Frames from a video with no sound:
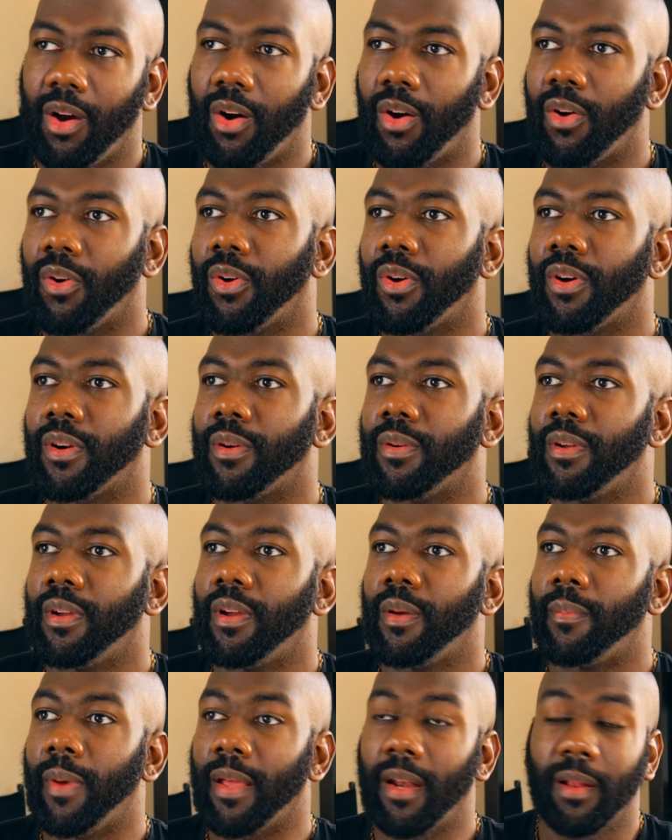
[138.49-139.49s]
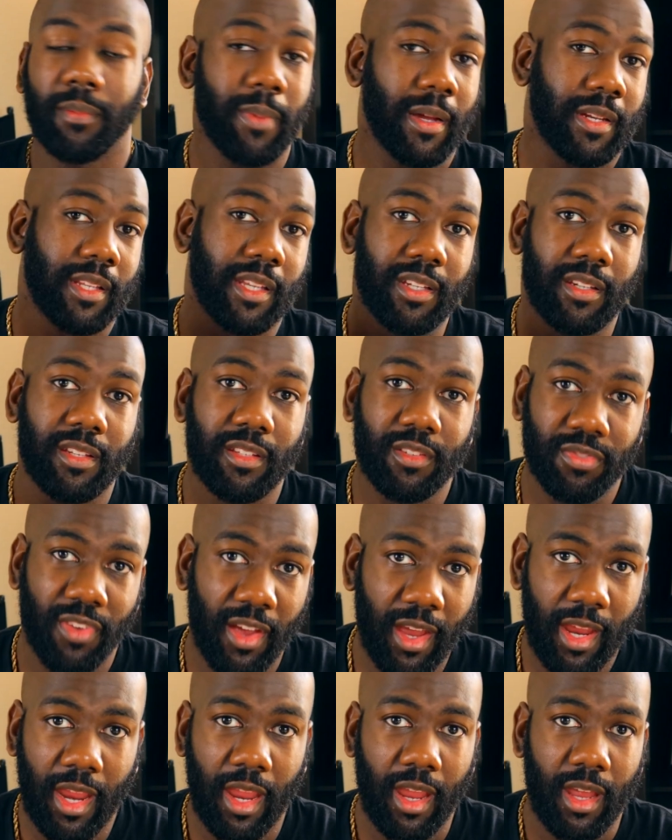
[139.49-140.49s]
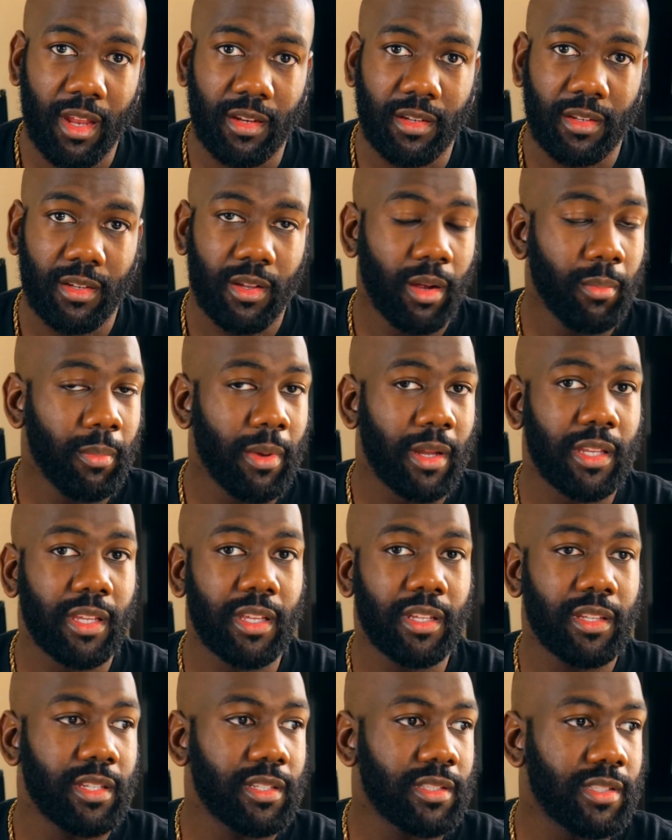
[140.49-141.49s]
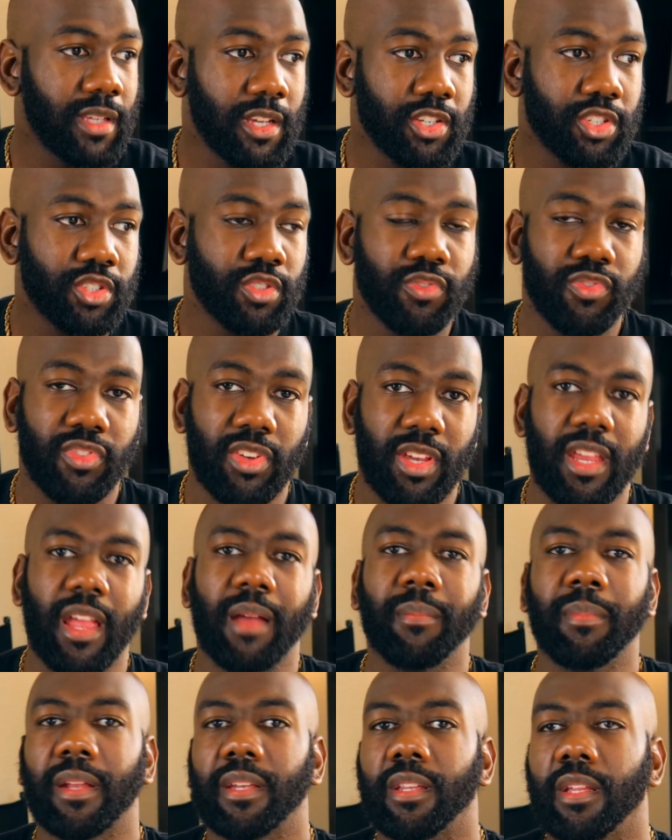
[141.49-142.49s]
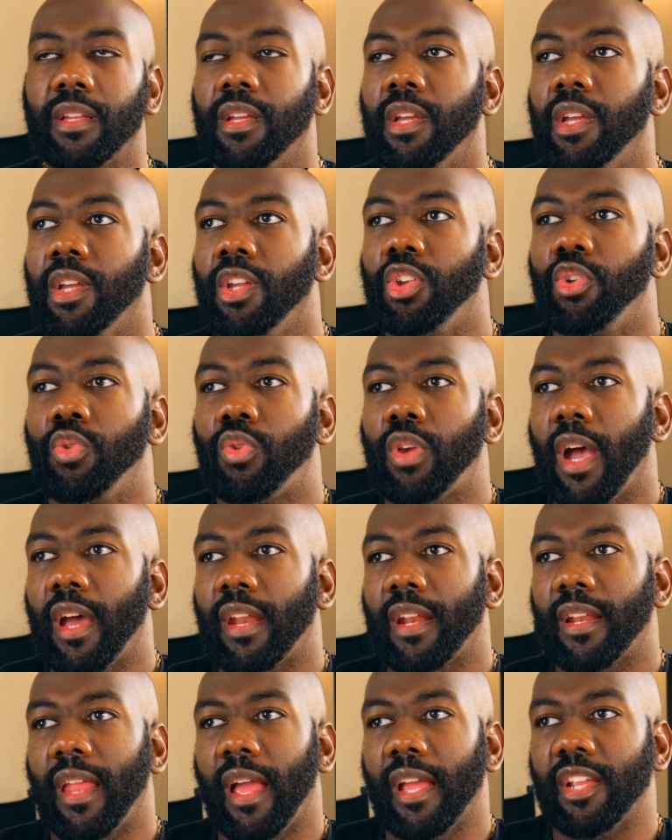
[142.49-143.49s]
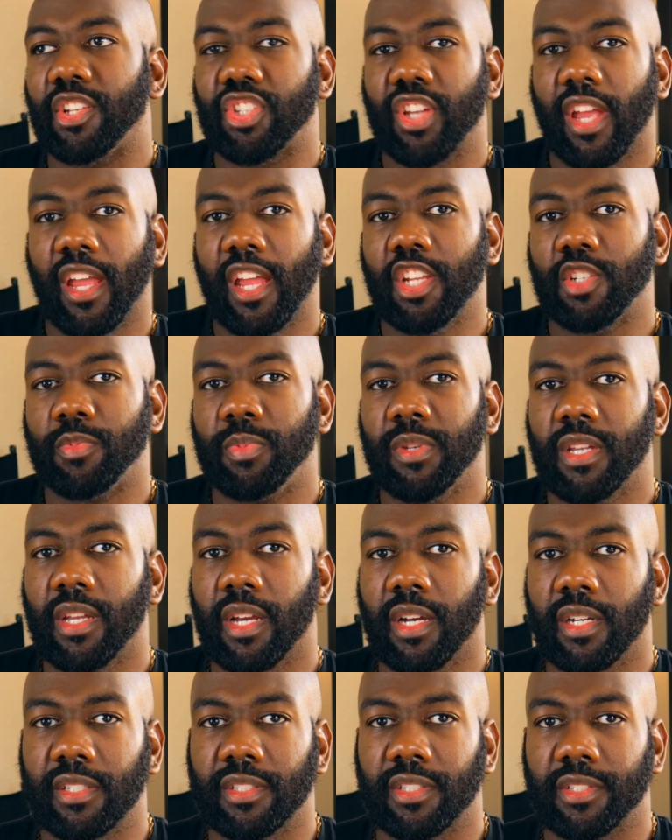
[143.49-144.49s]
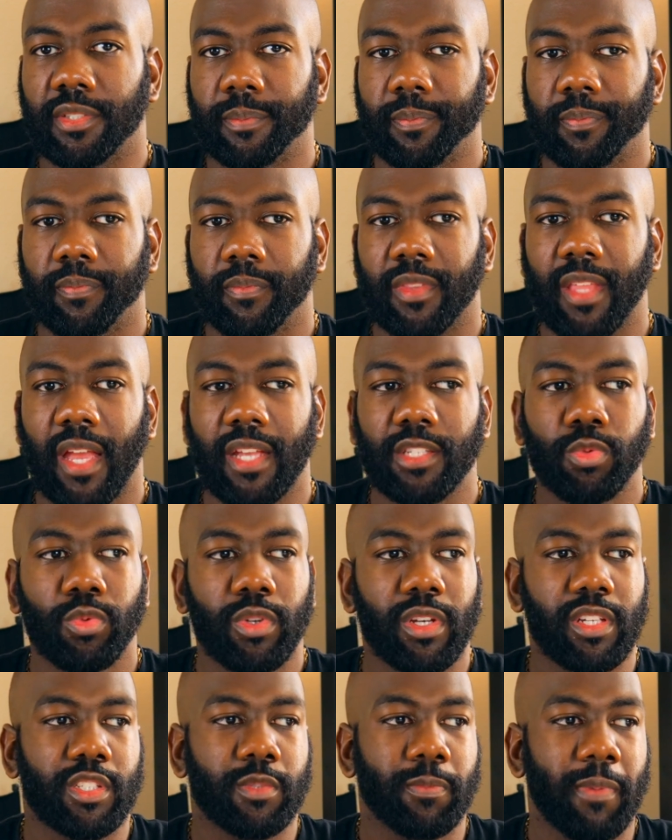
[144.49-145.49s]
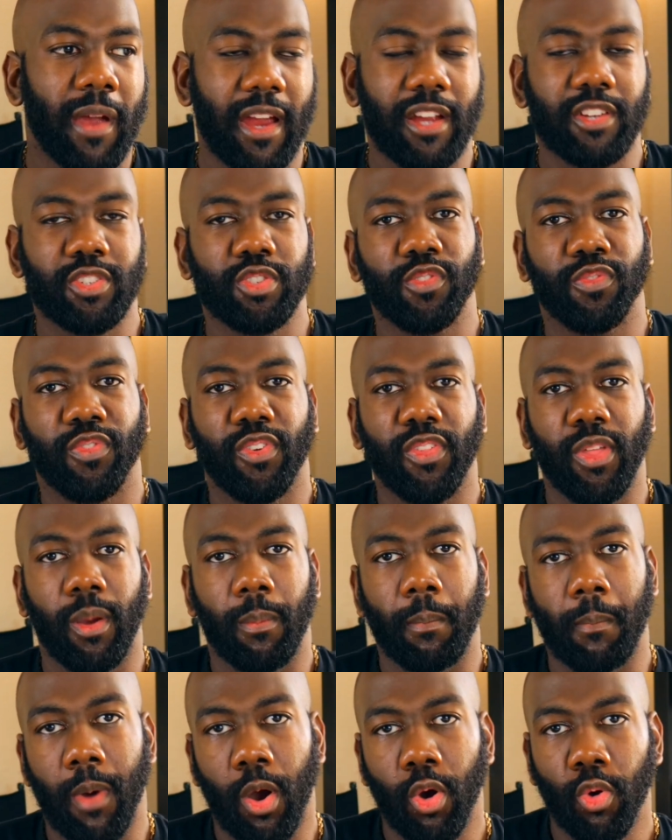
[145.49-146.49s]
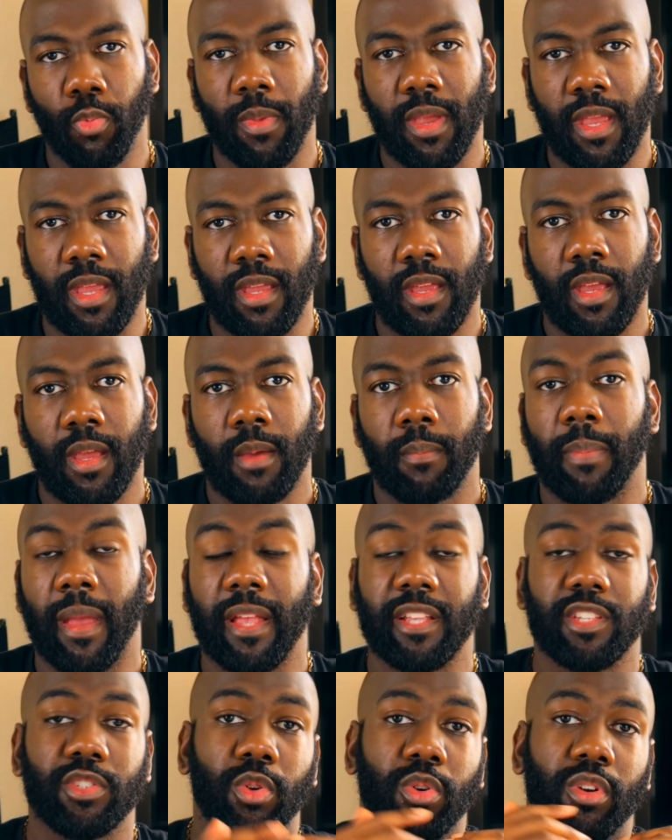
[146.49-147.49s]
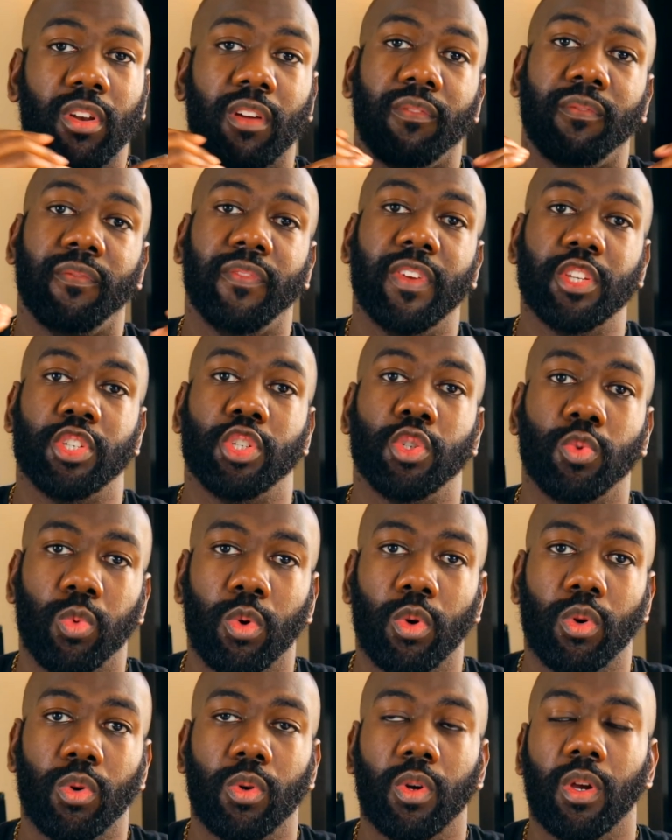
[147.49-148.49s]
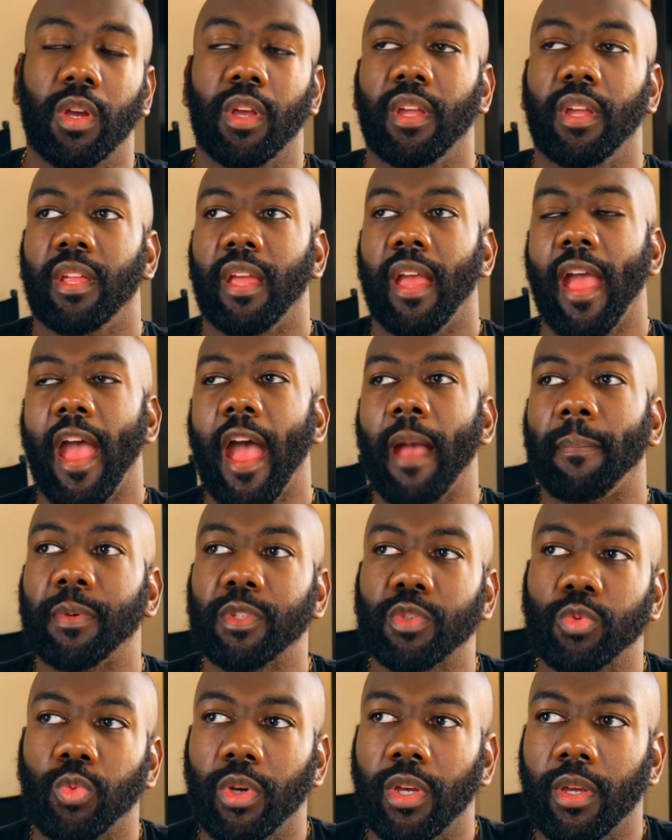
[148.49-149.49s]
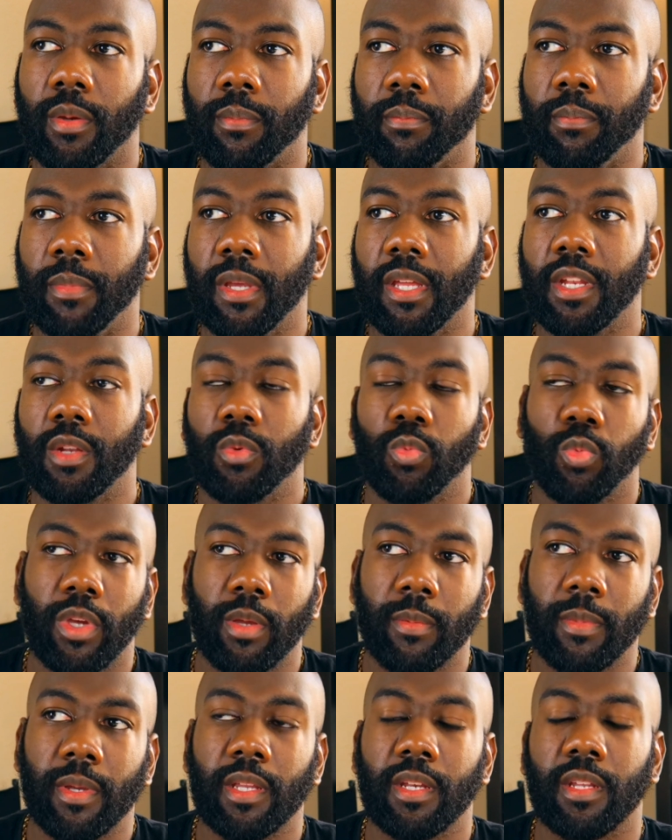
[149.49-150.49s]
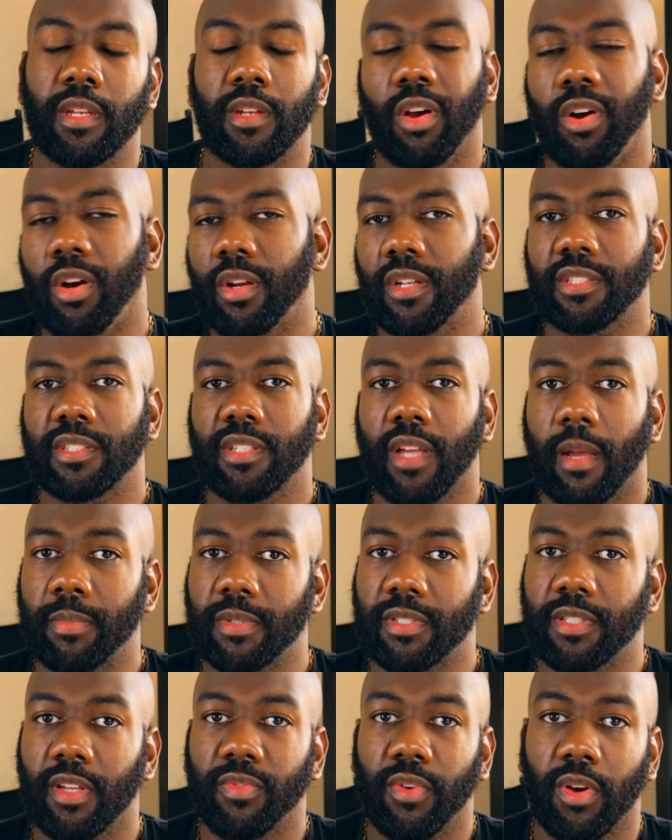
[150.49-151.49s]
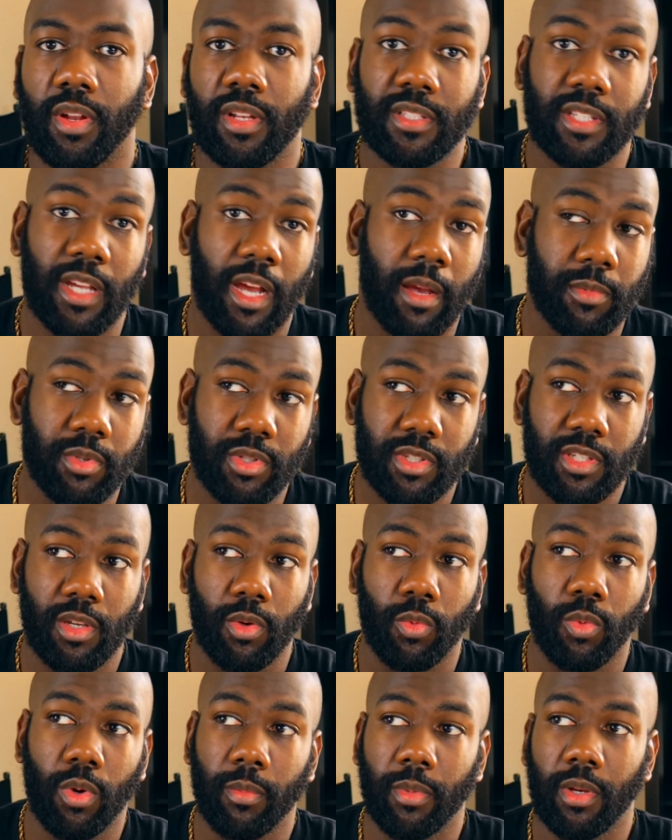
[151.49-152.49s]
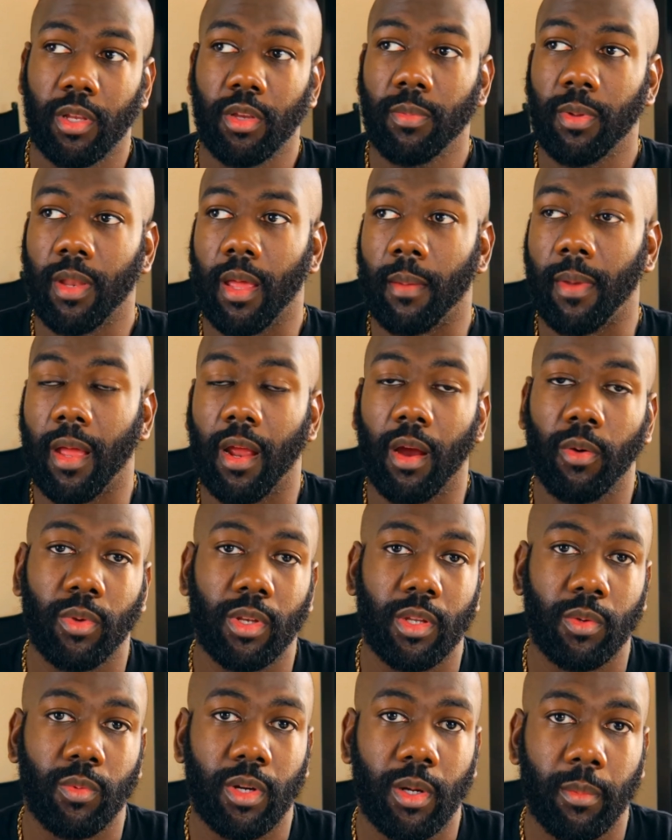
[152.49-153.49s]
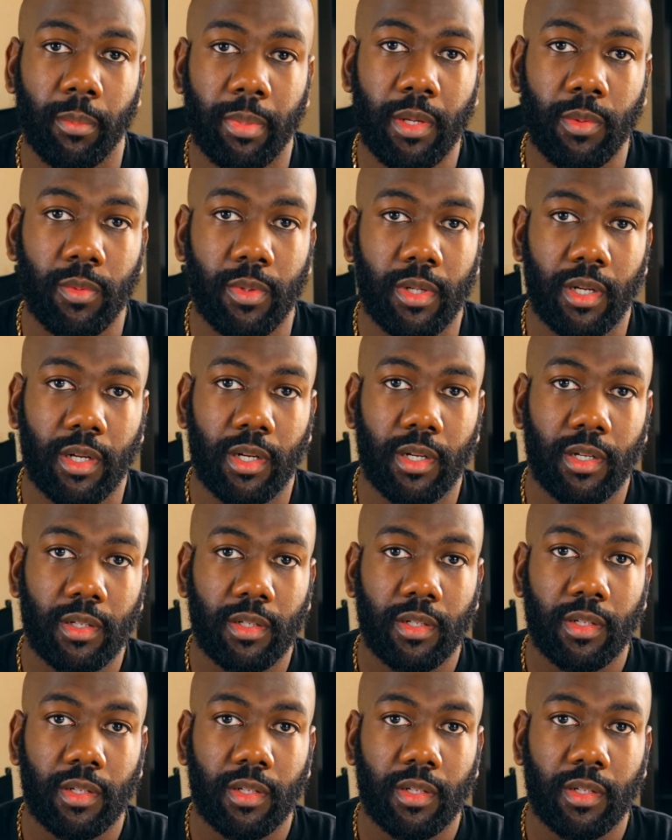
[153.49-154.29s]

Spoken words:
Or, man, I'm about to get this van. I'm about to get this SUV. You kind of like change because that's what inspired you for the moment based on a visual. It happens with men and women and all this type of stuff all the time. You see a woman and you be like, man, I really want to be with her.